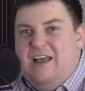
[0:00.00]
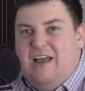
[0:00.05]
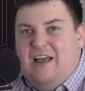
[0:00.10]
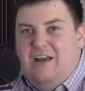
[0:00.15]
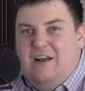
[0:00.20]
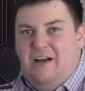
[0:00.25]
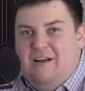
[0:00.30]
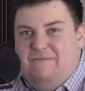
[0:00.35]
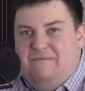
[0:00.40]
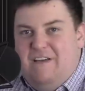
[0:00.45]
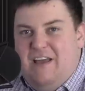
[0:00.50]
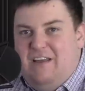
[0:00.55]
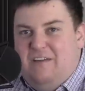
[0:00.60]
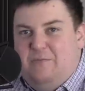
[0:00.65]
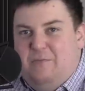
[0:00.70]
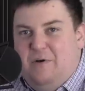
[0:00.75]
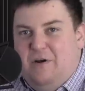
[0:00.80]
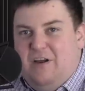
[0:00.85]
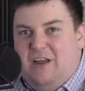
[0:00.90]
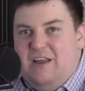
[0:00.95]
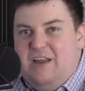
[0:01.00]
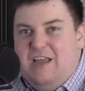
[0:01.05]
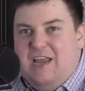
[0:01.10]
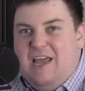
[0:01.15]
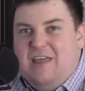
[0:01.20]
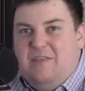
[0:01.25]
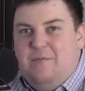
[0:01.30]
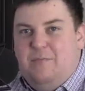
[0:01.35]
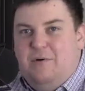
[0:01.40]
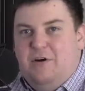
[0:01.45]
and not Facebook and you
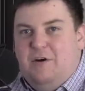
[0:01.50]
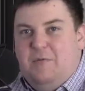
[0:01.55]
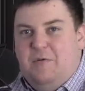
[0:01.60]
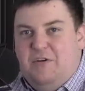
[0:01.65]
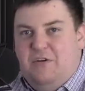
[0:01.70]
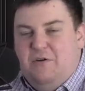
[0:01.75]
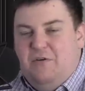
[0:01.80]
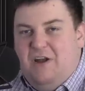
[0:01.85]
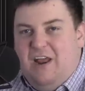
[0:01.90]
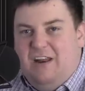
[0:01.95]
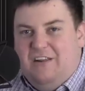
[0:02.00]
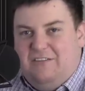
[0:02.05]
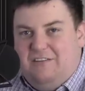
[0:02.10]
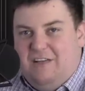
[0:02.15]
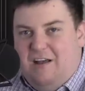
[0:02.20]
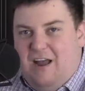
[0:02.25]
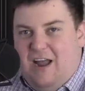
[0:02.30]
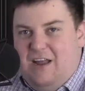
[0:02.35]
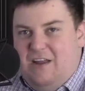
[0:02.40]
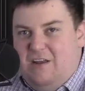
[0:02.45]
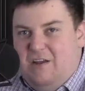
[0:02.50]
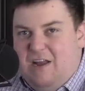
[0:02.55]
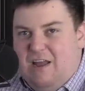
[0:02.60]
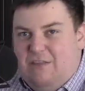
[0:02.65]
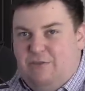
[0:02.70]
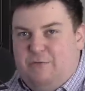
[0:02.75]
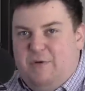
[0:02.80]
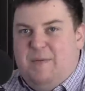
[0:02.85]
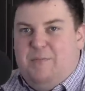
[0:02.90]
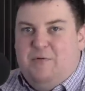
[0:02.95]
get the book but don't get it signed, you
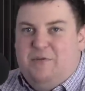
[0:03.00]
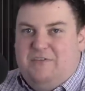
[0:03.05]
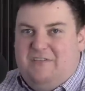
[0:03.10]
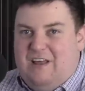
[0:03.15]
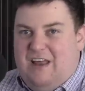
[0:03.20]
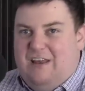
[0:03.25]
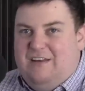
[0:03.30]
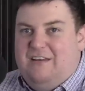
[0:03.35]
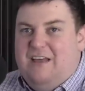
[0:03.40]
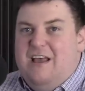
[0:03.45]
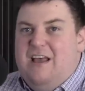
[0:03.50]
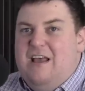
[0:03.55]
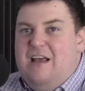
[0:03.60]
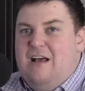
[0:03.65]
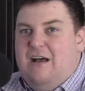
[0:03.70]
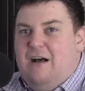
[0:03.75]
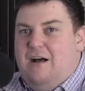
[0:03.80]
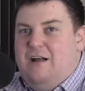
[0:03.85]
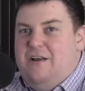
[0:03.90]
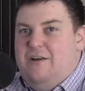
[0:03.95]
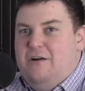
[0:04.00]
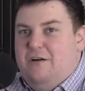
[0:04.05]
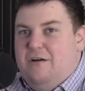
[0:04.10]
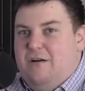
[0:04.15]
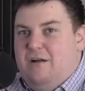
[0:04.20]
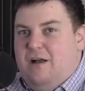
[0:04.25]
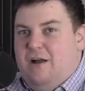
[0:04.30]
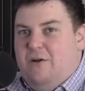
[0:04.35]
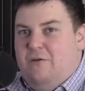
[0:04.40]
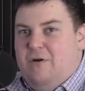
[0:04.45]
get 3% on
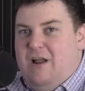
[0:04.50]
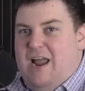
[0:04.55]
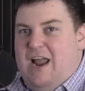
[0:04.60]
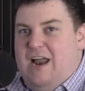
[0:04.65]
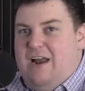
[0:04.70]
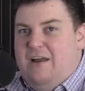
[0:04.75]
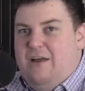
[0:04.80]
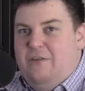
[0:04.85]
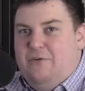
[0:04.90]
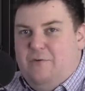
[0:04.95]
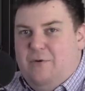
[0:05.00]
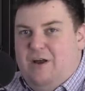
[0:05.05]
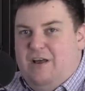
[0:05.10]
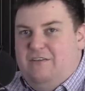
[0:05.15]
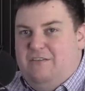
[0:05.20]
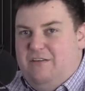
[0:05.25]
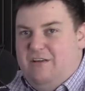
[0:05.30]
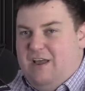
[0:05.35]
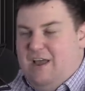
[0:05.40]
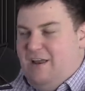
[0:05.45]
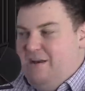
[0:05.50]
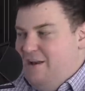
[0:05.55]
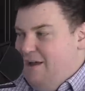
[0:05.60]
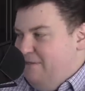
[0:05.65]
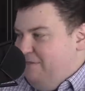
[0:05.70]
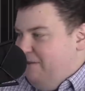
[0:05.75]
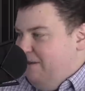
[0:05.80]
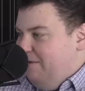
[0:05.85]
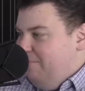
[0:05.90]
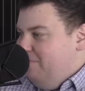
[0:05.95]
your grade. Otherwise, you get
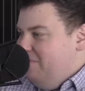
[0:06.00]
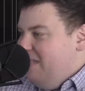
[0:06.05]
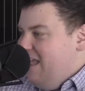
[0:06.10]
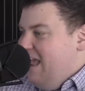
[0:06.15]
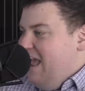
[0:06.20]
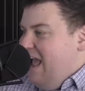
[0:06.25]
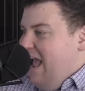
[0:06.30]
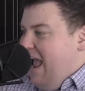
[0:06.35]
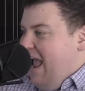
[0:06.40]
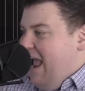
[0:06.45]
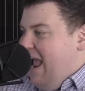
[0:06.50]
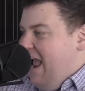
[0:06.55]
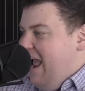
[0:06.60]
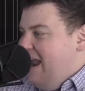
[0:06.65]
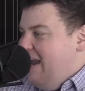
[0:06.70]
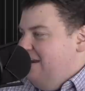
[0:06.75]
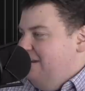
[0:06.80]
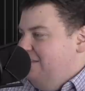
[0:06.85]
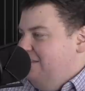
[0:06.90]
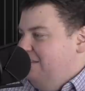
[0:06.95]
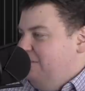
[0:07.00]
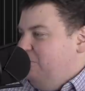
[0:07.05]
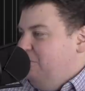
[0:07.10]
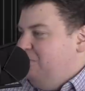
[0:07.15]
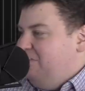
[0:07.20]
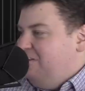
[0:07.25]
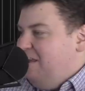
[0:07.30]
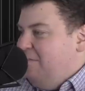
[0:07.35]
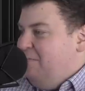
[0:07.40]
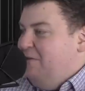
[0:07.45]
nothing. And this
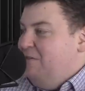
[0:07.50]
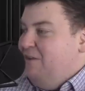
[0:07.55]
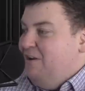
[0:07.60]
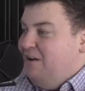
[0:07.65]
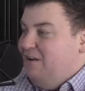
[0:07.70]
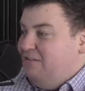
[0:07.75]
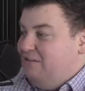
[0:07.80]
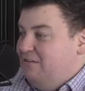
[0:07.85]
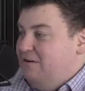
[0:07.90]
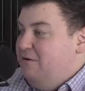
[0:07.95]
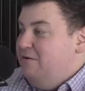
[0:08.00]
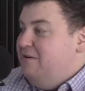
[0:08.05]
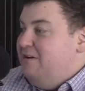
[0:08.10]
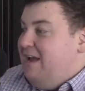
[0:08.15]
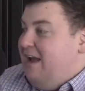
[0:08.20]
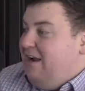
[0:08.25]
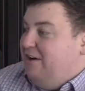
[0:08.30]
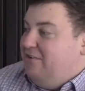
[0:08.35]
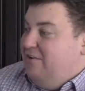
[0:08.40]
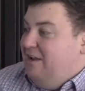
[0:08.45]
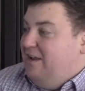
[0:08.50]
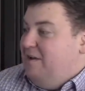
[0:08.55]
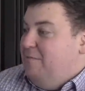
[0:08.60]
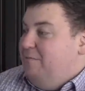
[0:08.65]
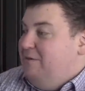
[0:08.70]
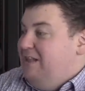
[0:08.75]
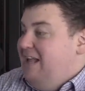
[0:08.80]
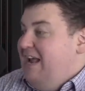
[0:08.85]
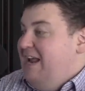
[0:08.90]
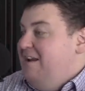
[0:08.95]
was something that a student actually
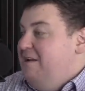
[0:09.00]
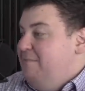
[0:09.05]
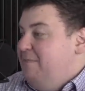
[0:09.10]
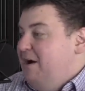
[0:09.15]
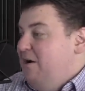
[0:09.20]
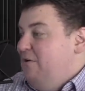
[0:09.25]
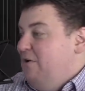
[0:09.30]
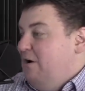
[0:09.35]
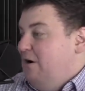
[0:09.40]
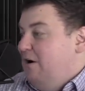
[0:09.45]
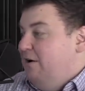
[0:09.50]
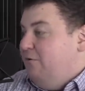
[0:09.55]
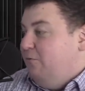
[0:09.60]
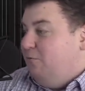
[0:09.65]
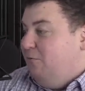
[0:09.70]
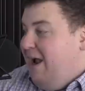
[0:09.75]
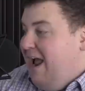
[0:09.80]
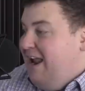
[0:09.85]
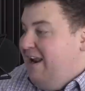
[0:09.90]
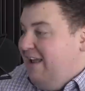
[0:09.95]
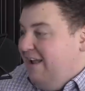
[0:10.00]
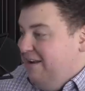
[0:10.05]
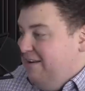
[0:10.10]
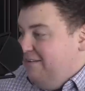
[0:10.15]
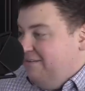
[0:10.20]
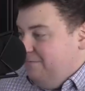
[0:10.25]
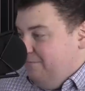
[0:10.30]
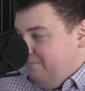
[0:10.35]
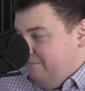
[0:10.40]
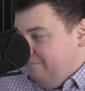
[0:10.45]
complained about on Reddit.